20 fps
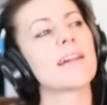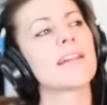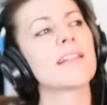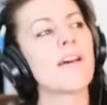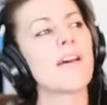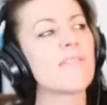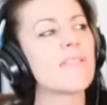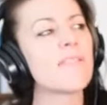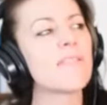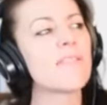I
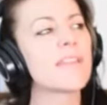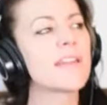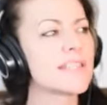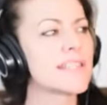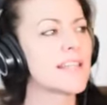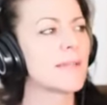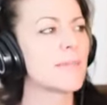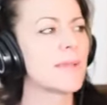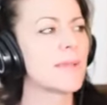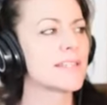love and
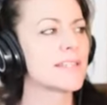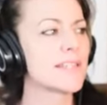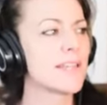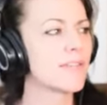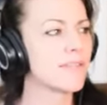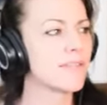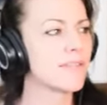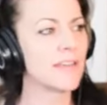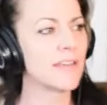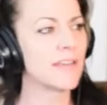accept
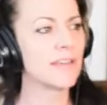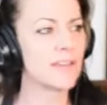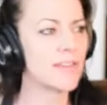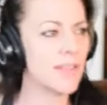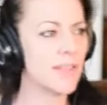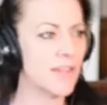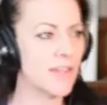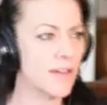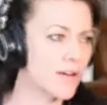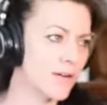myself
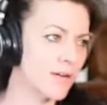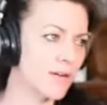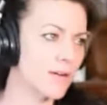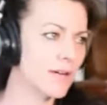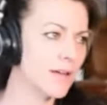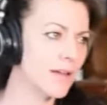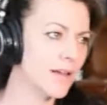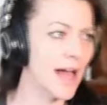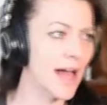even though